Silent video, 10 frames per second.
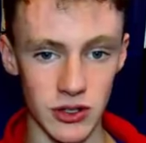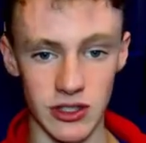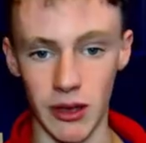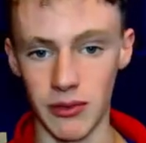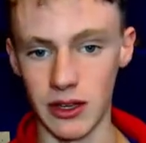the
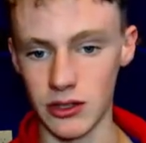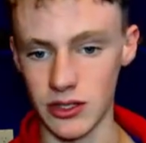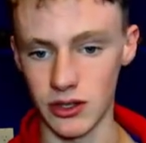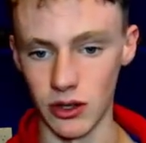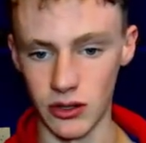same thing,
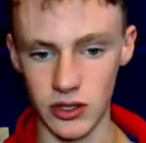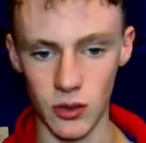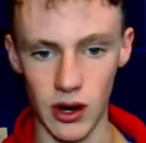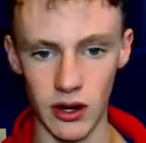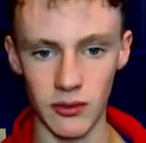just a little
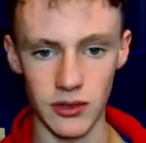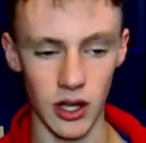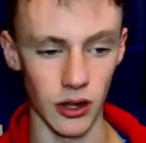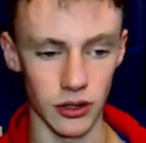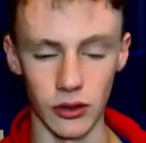square,
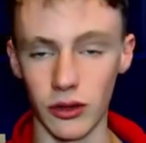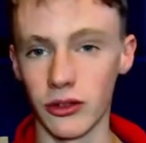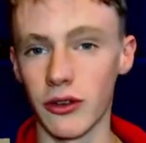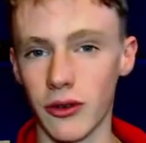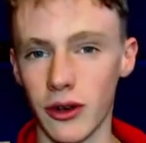color a little
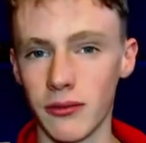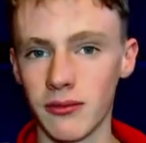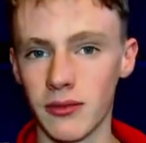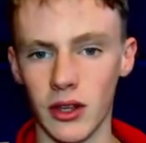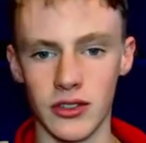different.
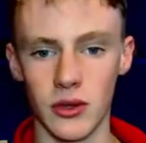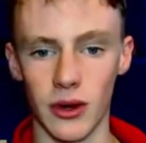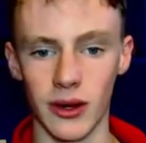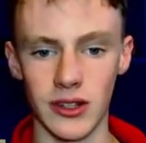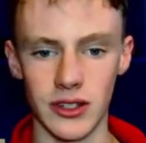Not
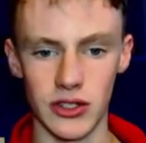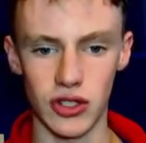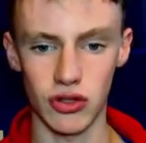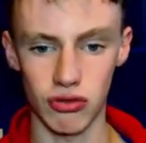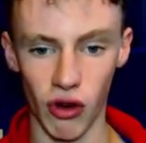square, that's a
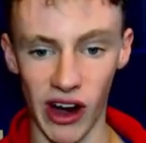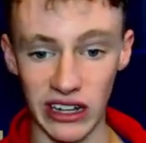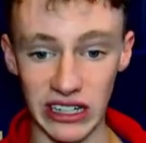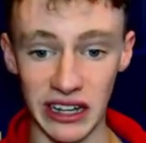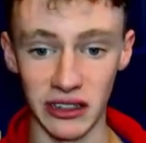
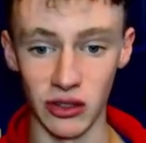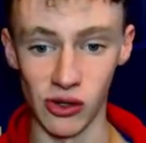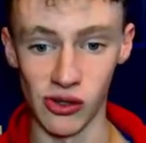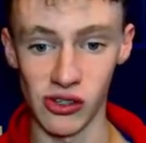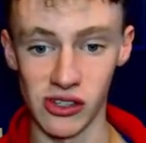triangle.